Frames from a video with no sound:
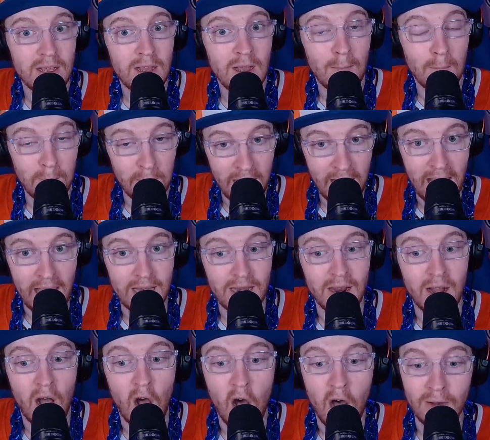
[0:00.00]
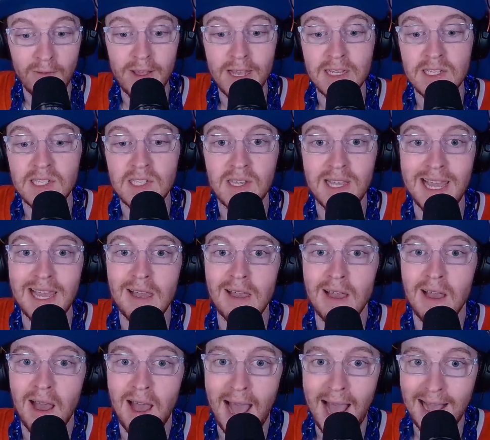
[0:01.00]
But obviously,
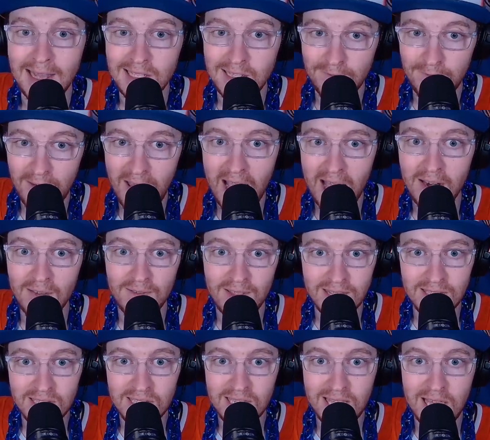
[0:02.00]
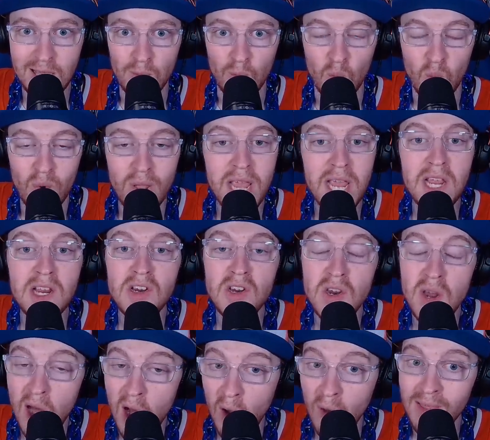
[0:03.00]
as a fan of this team, we
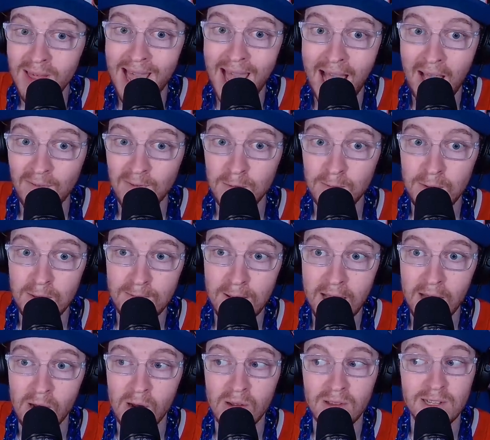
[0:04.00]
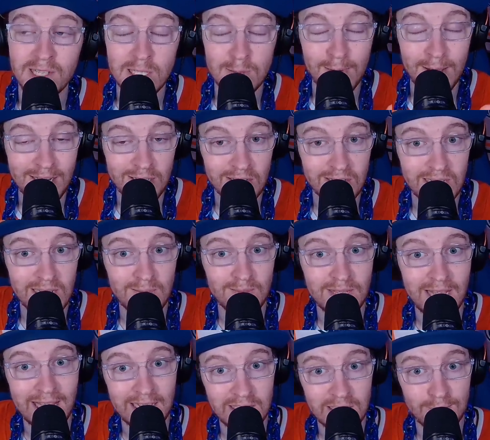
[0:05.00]
know they have to be better. The special teams
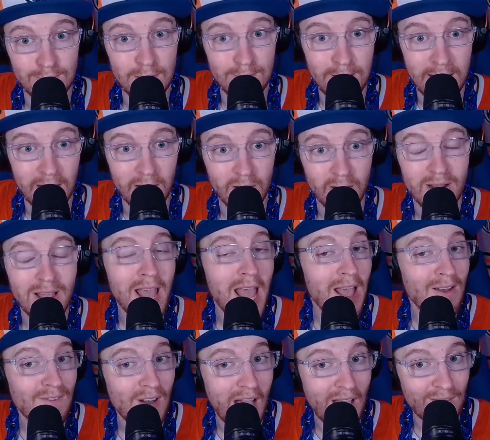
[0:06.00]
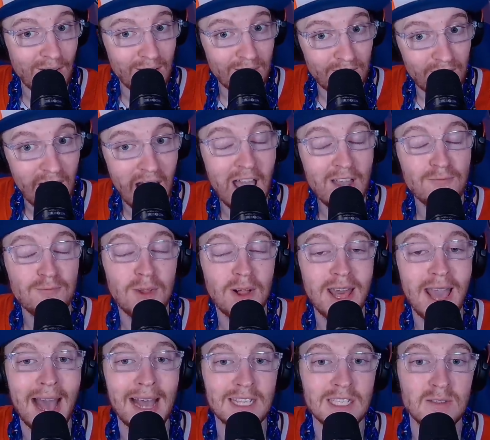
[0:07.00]
has to be better. 5-on-5 play
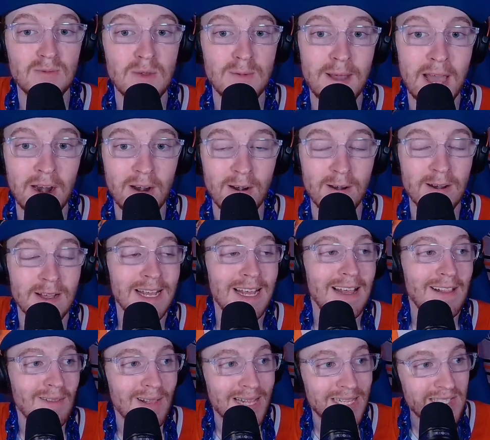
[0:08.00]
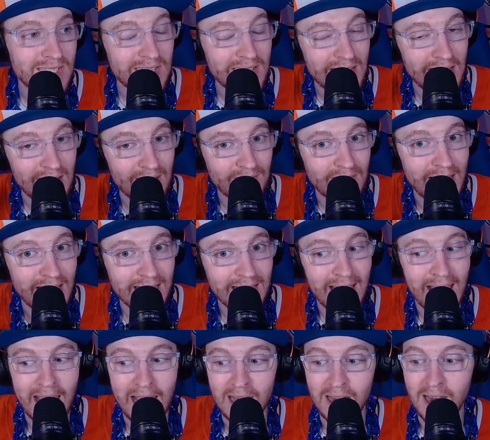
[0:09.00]
has to be better. Let's see if they
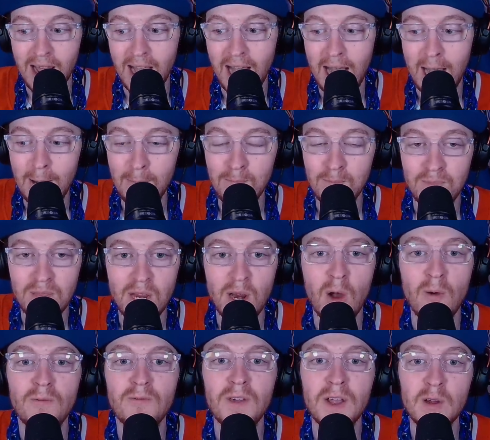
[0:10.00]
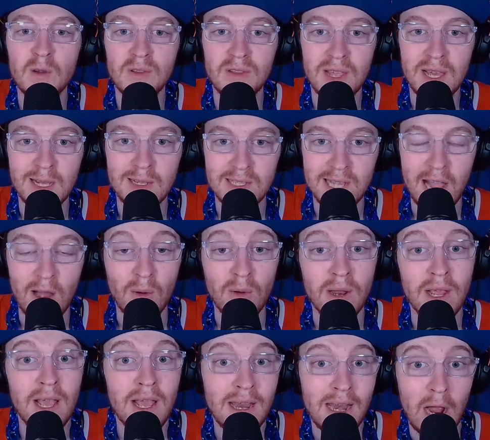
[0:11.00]
can, figure things out.
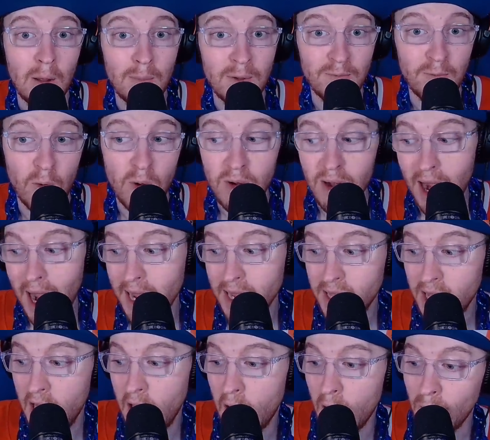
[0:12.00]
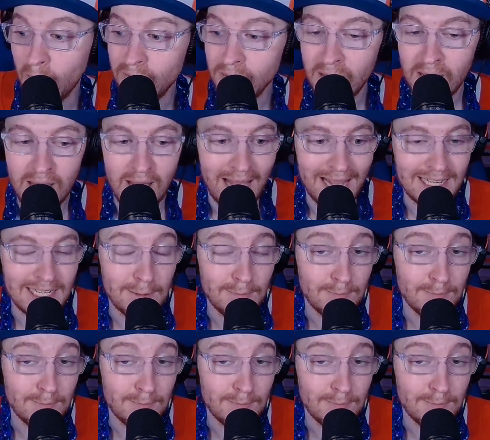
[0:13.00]
Now, before I go, I did